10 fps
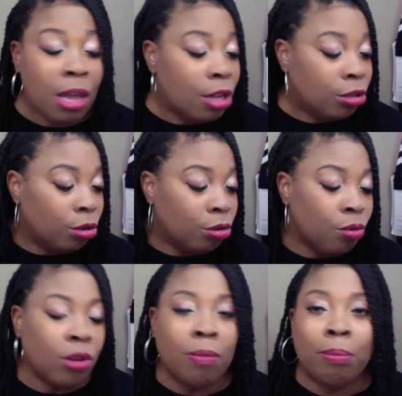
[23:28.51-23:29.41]
so
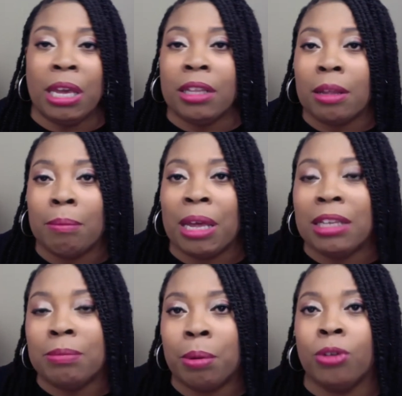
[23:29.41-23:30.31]
you can pick the
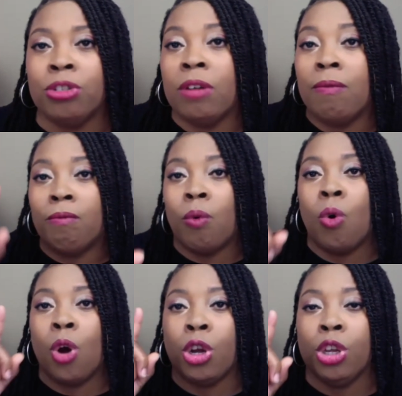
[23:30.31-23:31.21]
best person
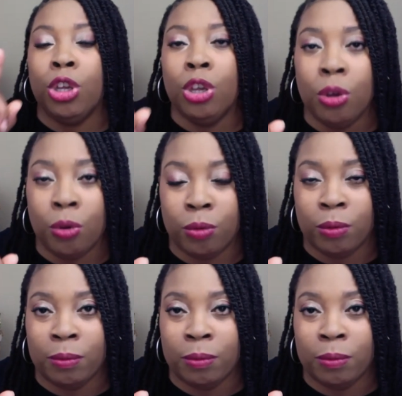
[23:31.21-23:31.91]
for you.